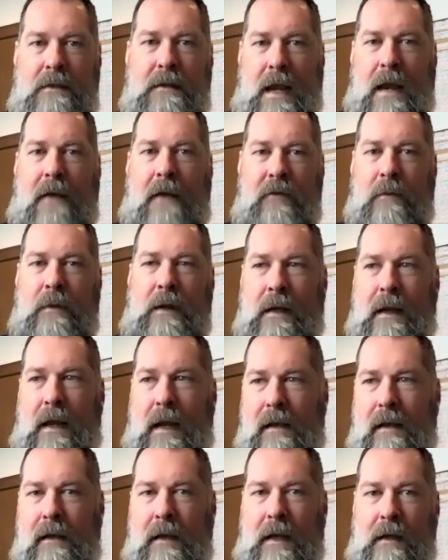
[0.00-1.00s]
have to be an
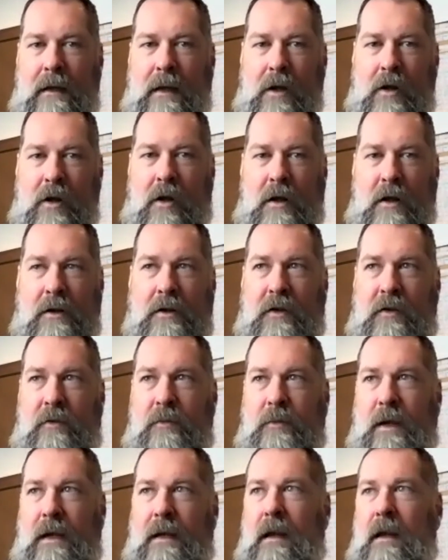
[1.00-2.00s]
alien. It could have
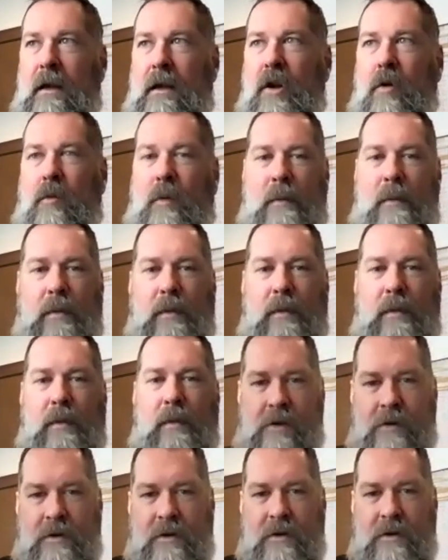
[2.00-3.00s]
just been, we
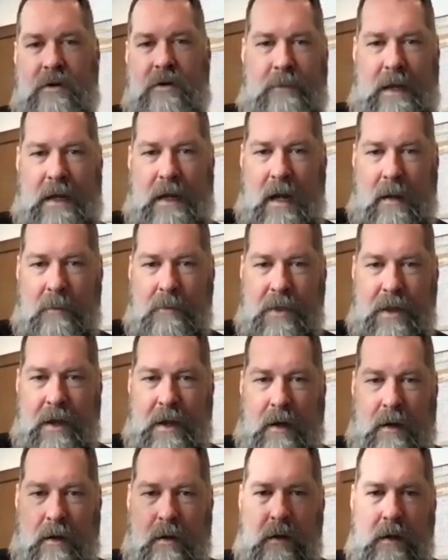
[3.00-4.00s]
believe there's something up
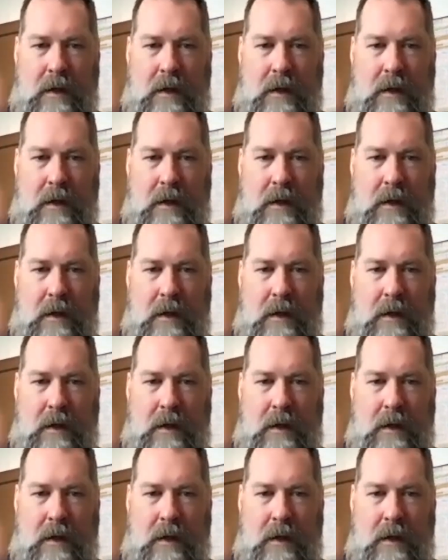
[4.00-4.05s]
there.